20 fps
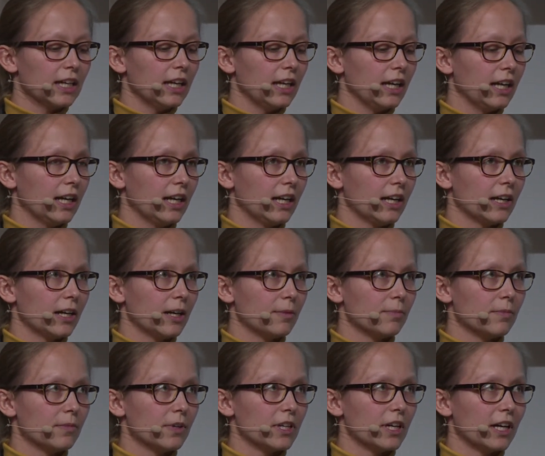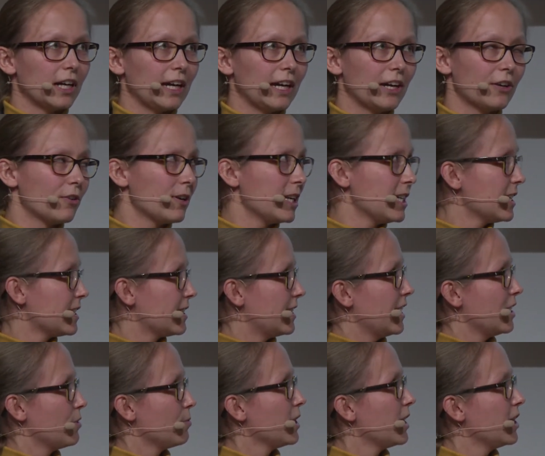Um, I already
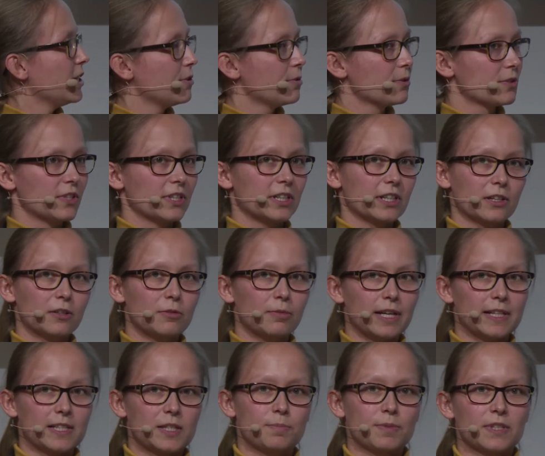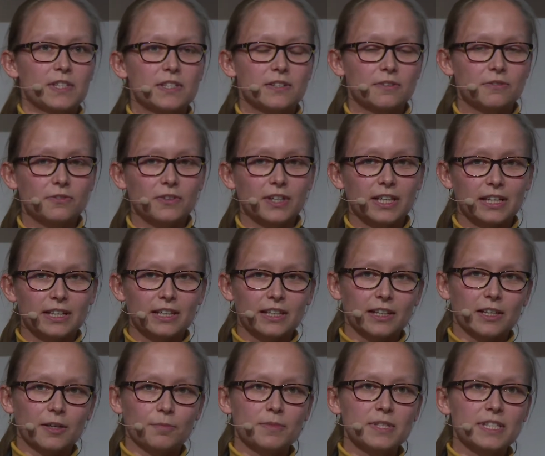said we are using a quite specific
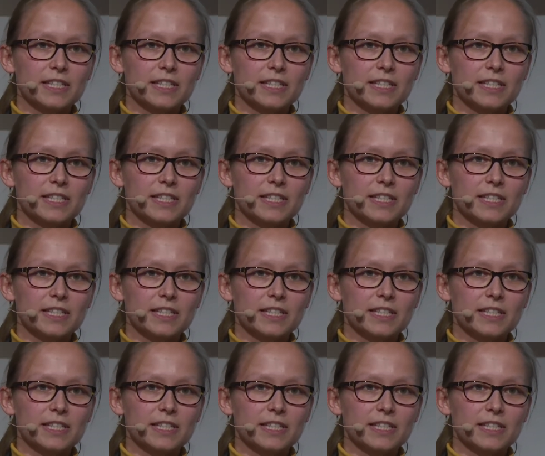um,